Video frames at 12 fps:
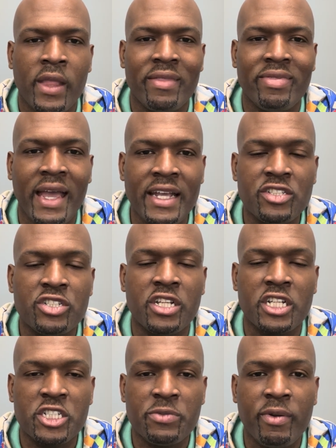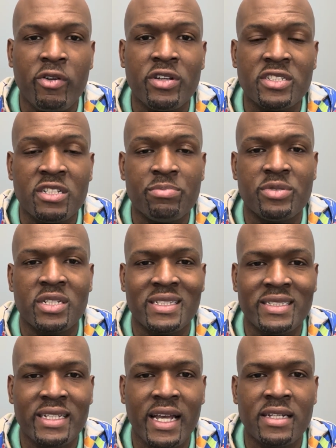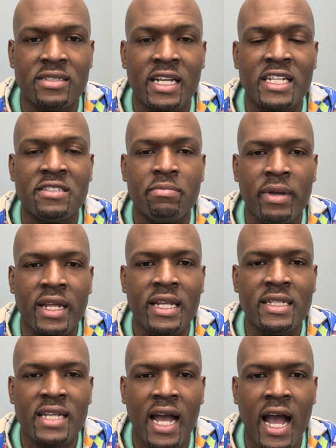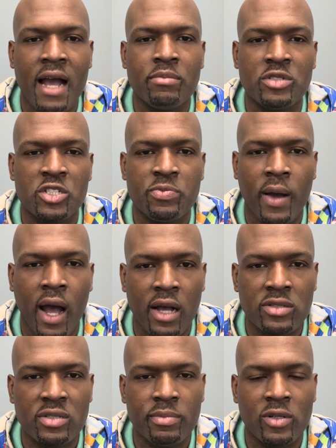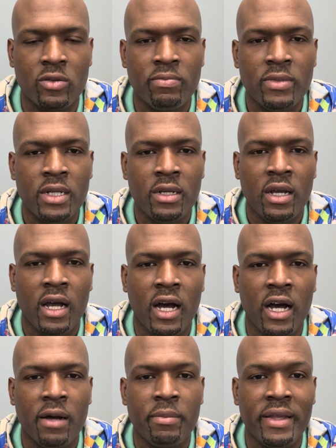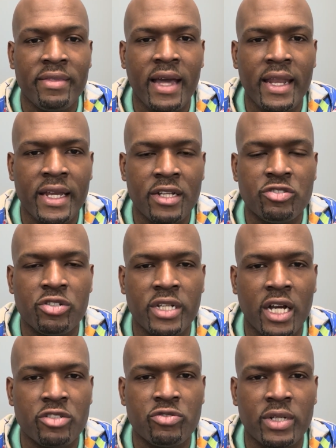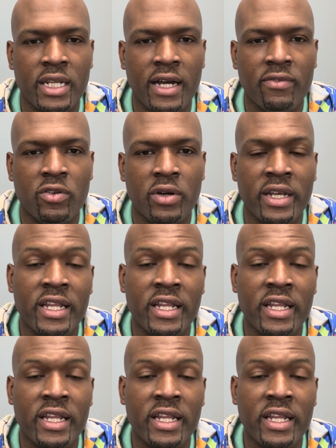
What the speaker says: they should experience some success as many times as possible in that introductory level. An